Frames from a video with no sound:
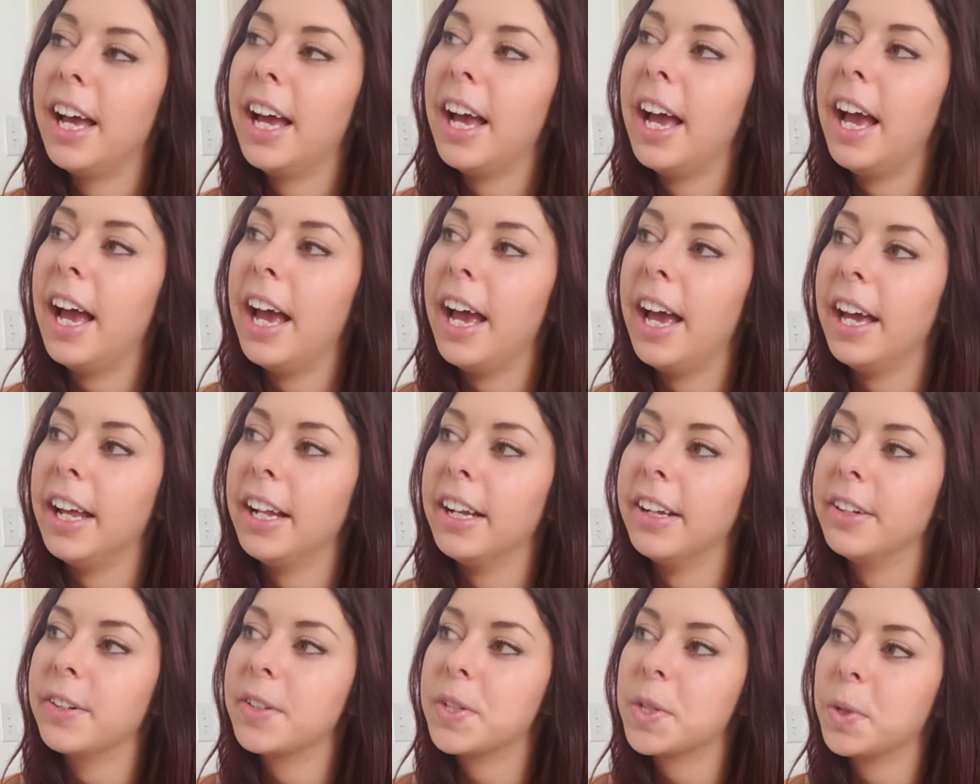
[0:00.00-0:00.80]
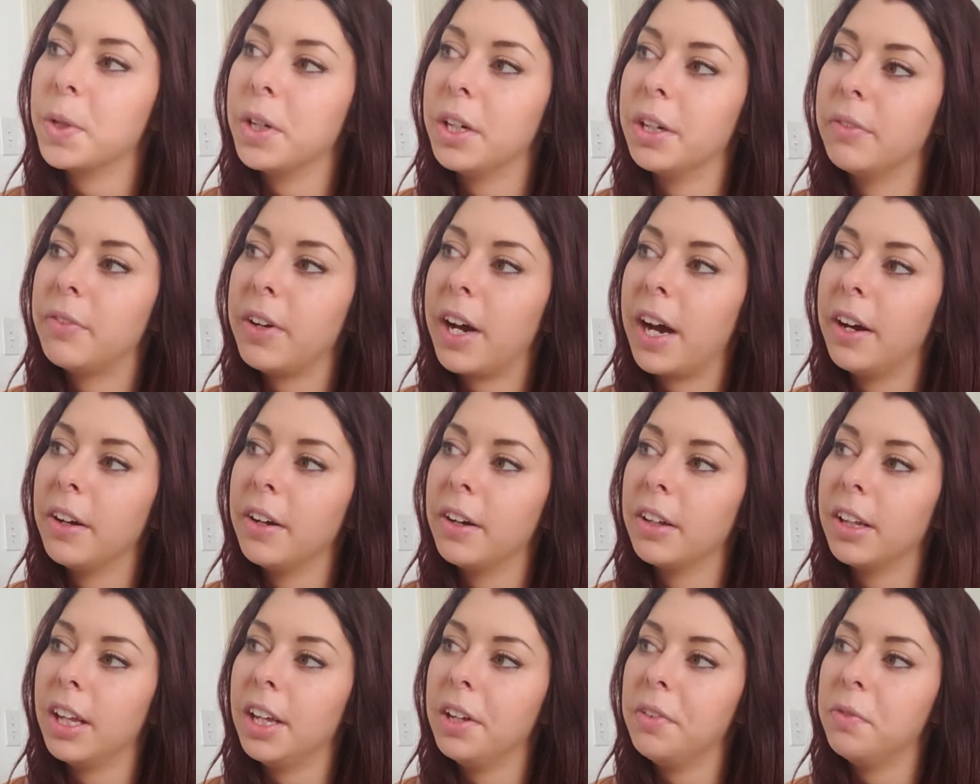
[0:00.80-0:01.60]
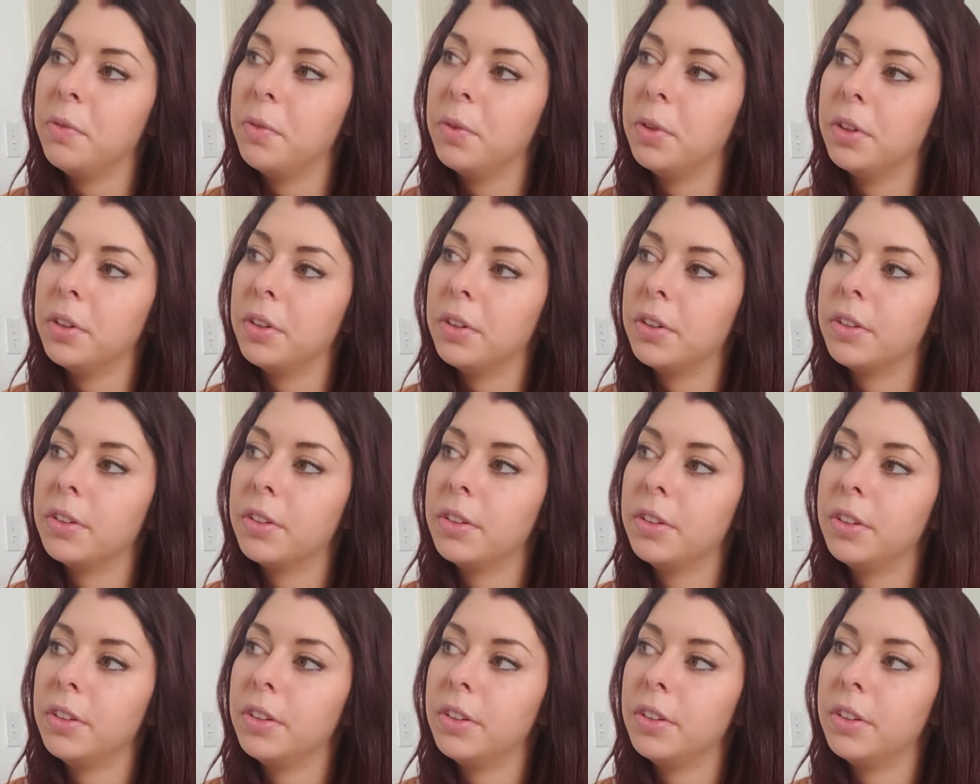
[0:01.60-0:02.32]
and sort of how your life will